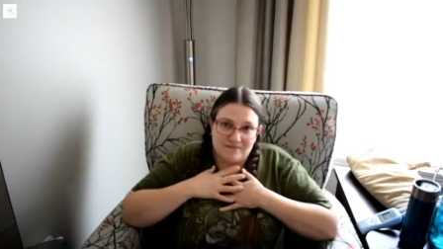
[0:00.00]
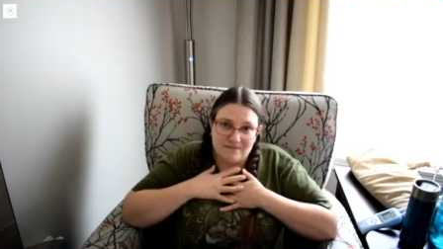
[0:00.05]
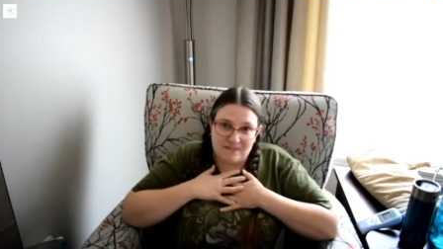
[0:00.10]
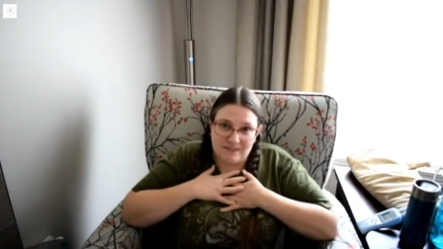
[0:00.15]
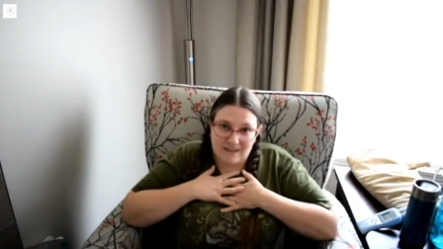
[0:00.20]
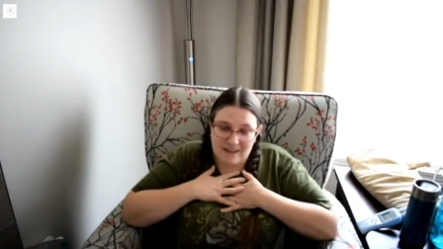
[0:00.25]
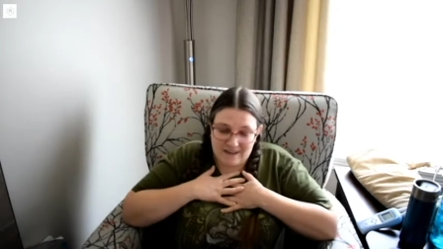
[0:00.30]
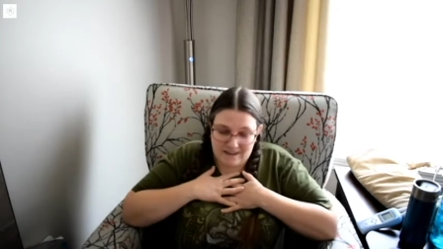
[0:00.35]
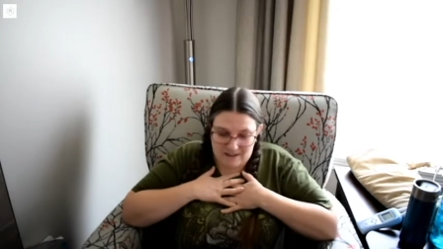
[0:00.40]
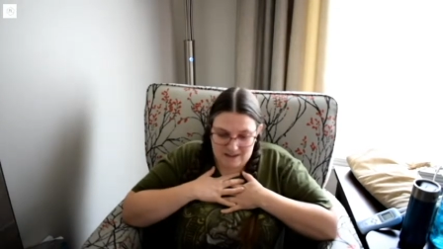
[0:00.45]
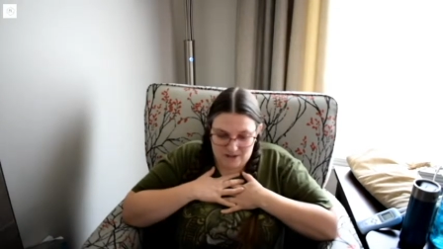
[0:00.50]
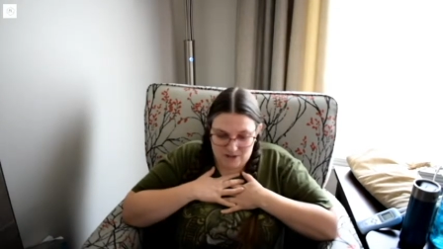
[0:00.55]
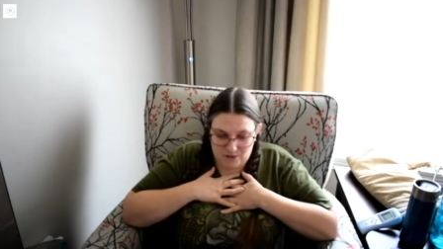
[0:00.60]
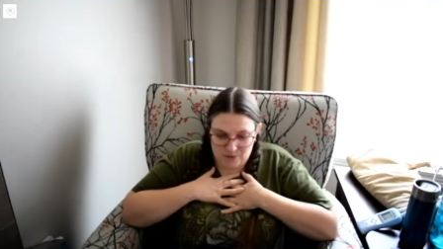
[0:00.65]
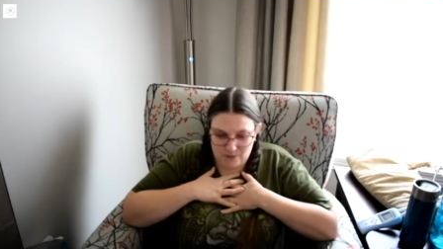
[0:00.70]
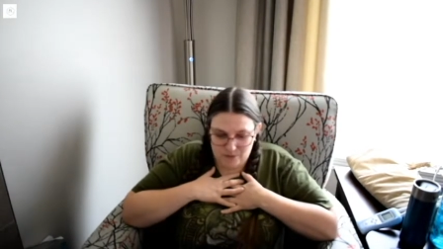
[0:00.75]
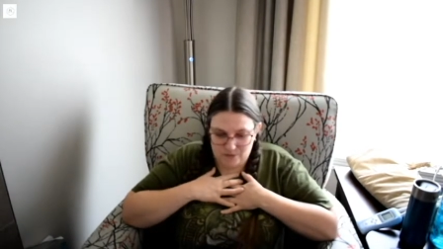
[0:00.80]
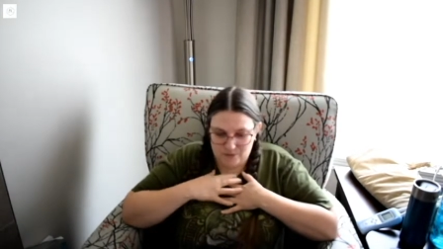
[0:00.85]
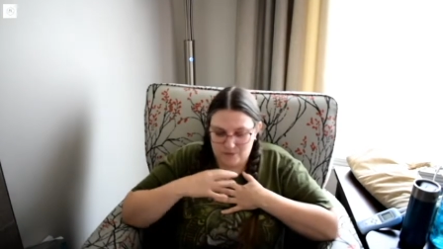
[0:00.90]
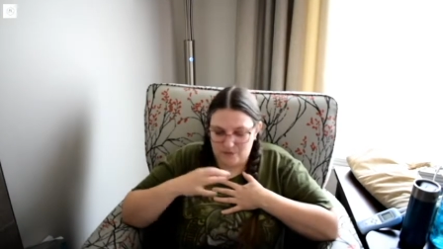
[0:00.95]
like I do,
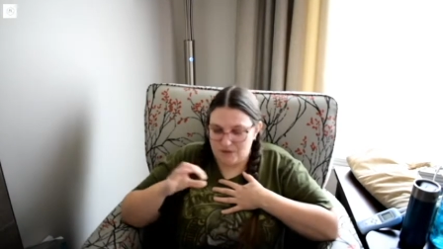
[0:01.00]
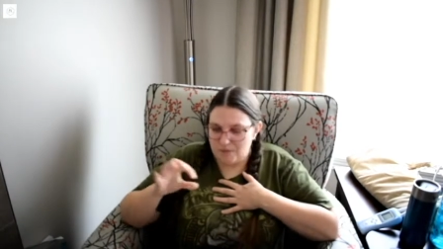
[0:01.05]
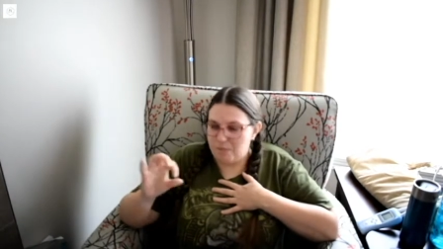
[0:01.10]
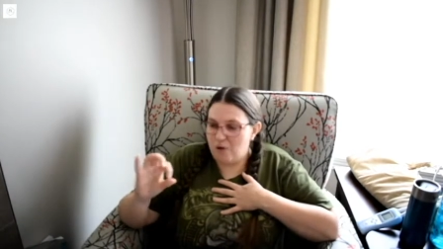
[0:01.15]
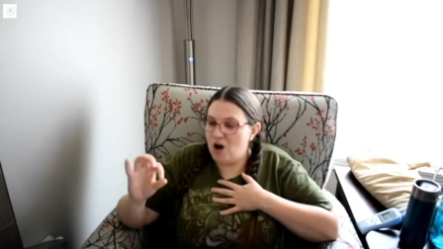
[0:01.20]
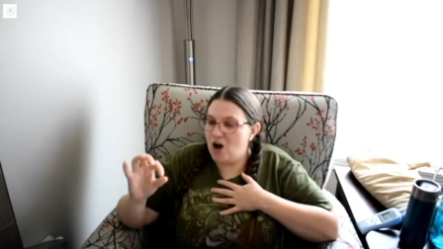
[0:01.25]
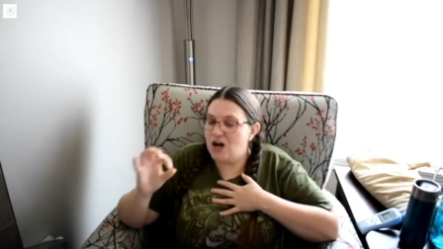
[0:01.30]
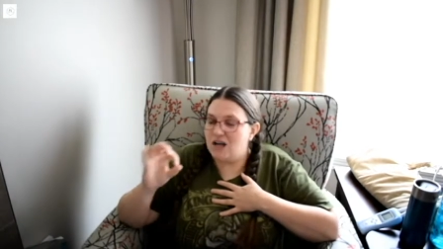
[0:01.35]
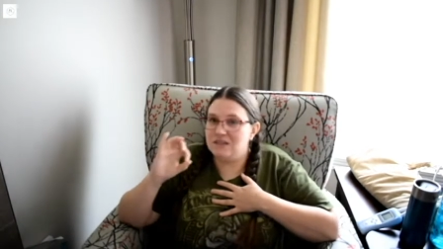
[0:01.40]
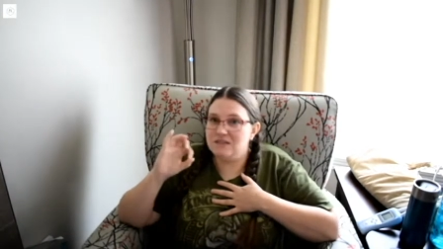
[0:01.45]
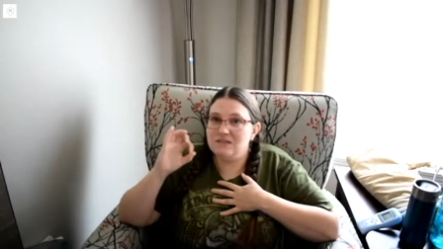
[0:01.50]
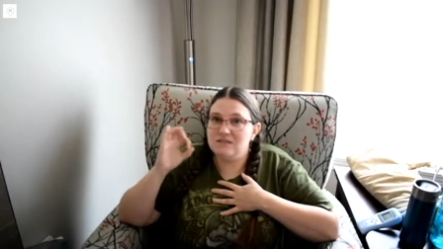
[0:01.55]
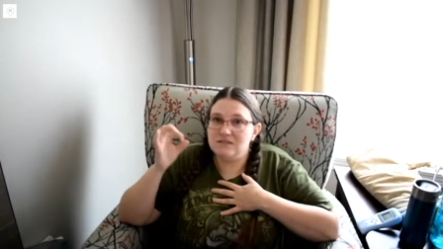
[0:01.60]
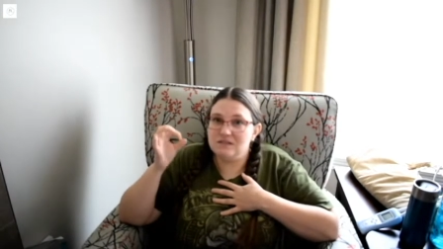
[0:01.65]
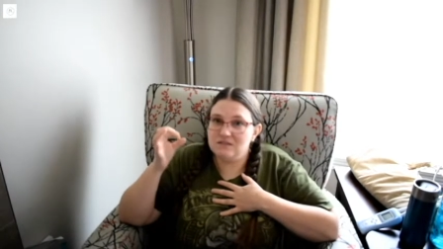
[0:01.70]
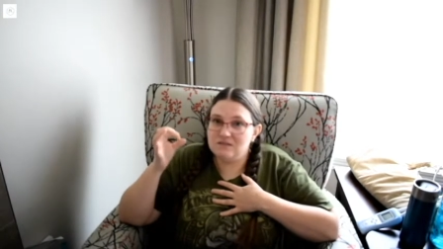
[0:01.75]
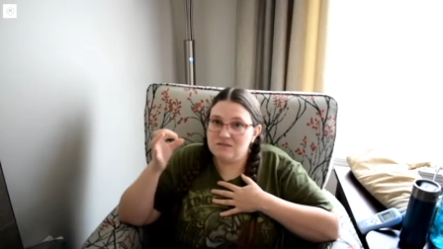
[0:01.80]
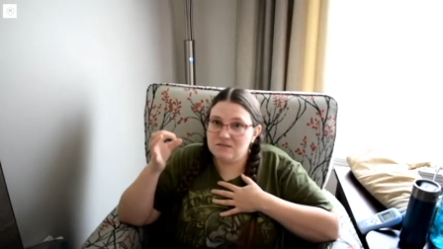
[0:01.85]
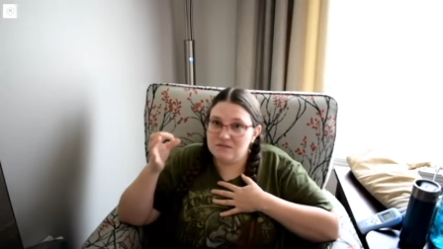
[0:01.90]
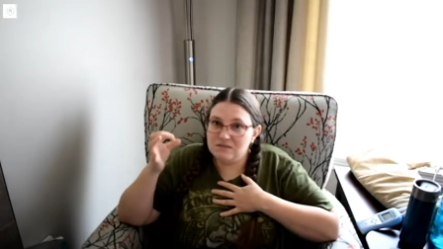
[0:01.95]
the pods
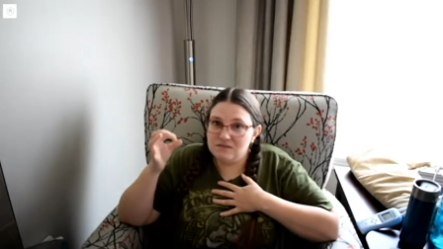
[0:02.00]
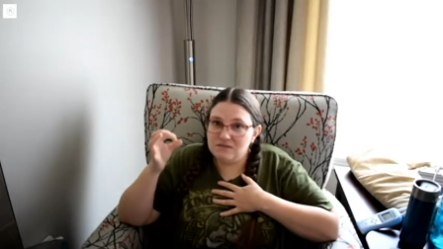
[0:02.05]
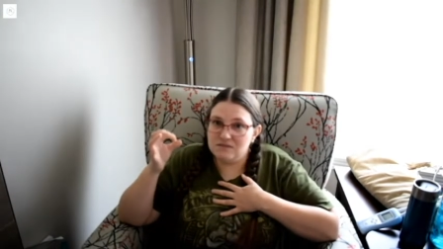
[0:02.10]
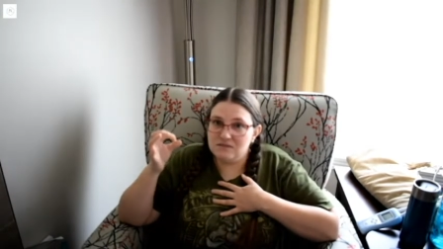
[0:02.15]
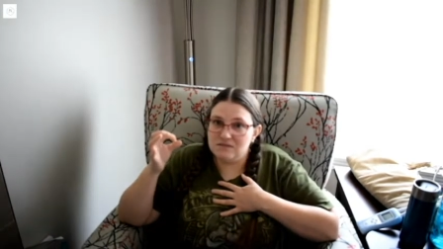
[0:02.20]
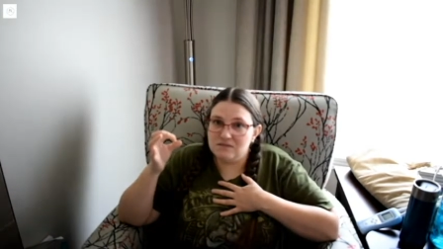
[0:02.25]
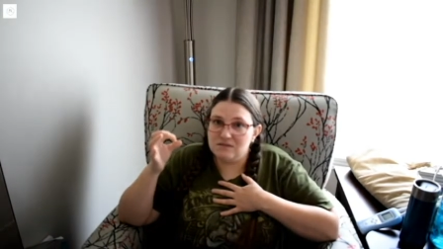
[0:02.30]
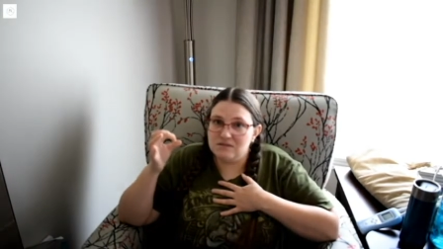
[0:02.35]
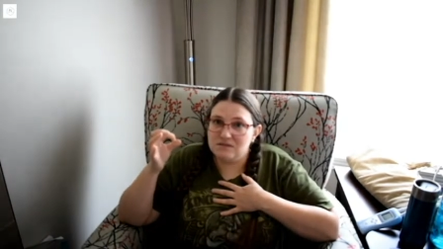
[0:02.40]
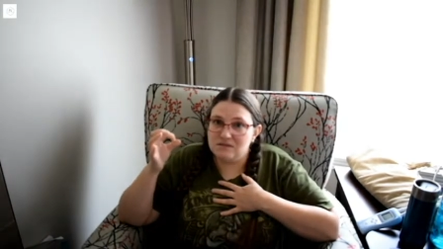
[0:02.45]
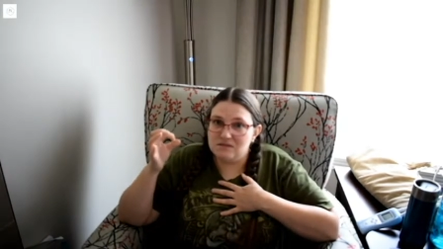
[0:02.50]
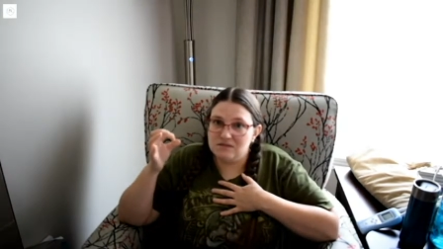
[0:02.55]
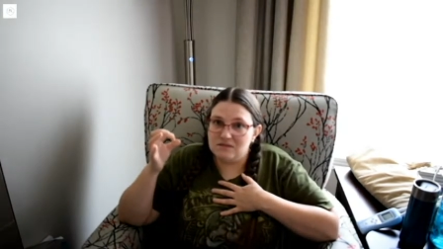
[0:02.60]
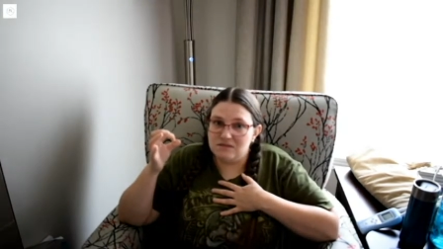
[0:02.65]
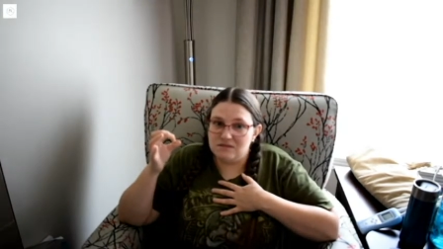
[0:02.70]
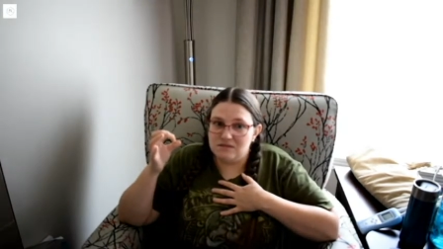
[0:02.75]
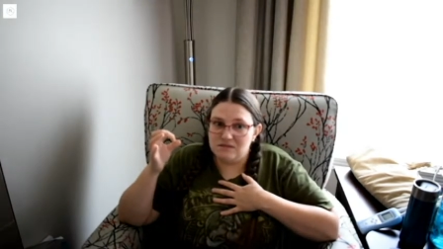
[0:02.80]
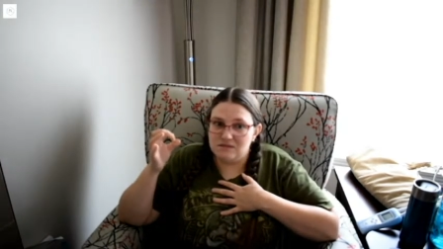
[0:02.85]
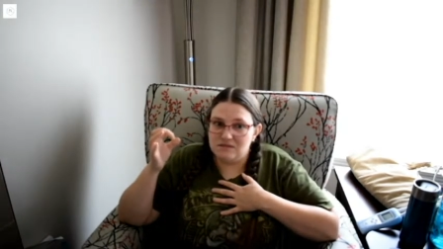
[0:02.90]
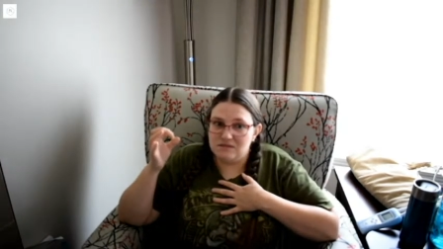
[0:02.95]

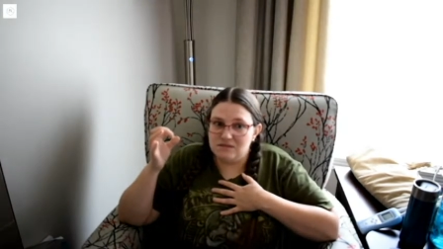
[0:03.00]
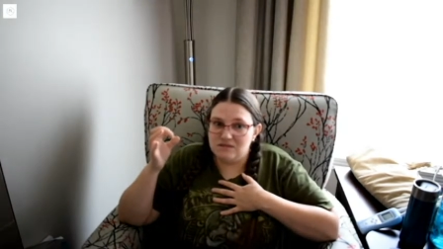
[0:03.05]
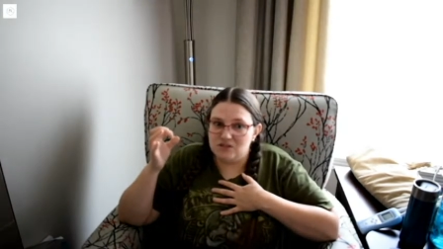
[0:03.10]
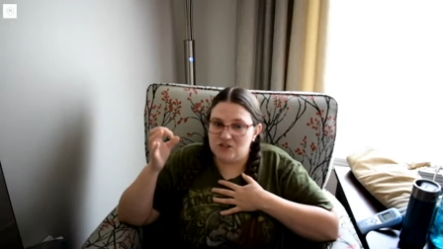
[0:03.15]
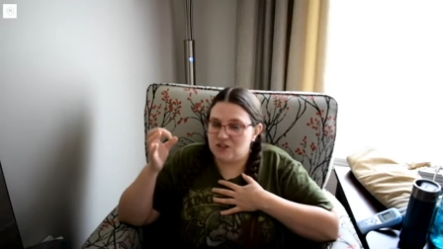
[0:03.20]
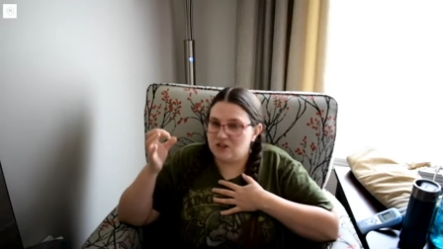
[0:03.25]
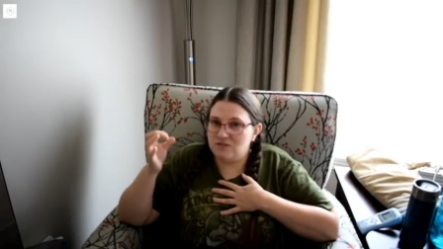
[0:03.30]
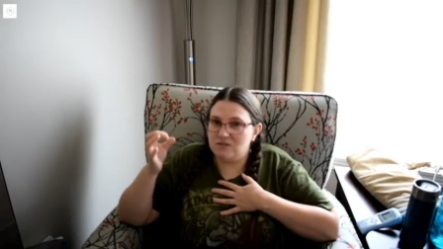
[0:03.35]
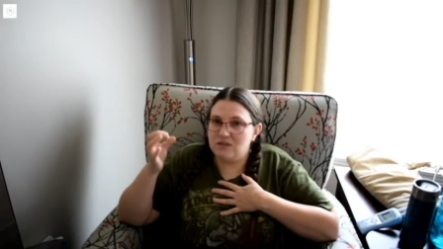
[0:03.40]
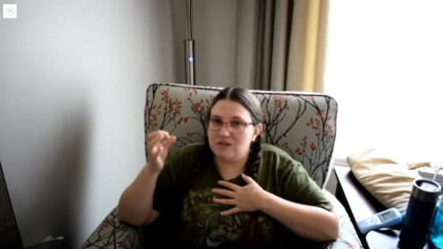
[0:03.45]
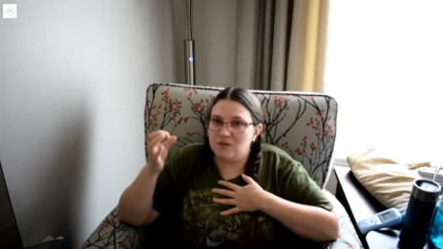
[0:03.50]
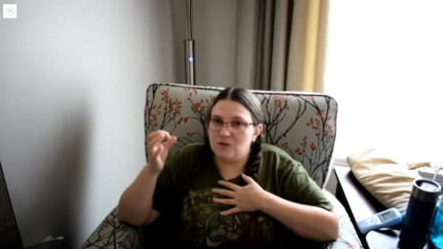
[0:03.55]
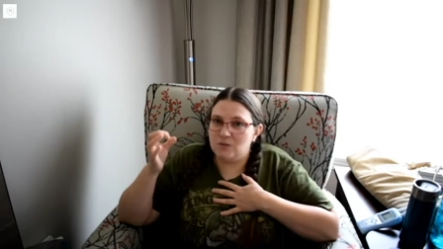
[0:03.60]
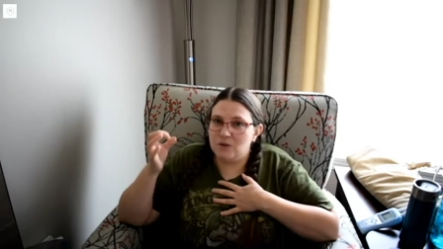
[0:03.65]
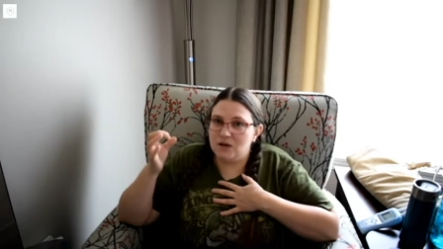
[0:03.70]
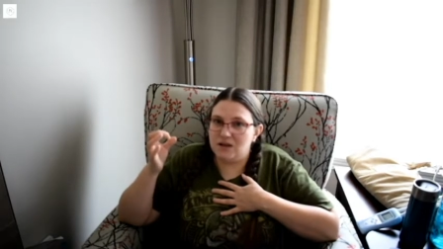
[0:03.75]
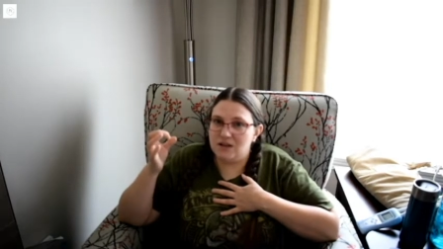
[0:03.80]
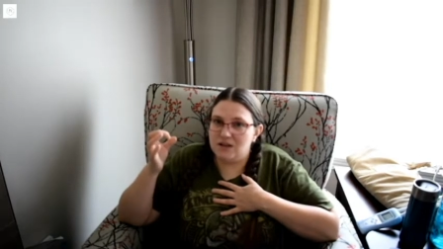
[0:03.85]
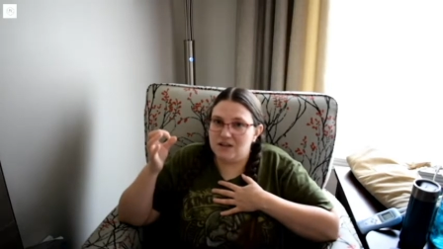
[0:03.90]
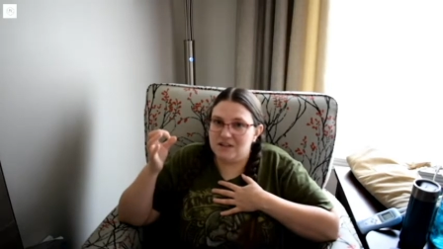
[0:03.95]
generally don't
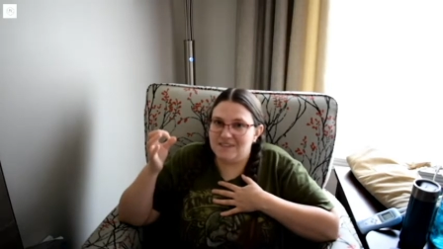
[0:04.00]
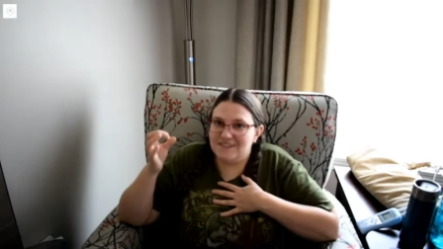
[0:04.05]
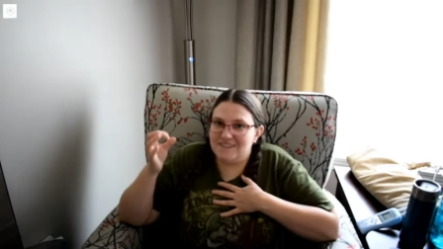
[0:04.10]
work.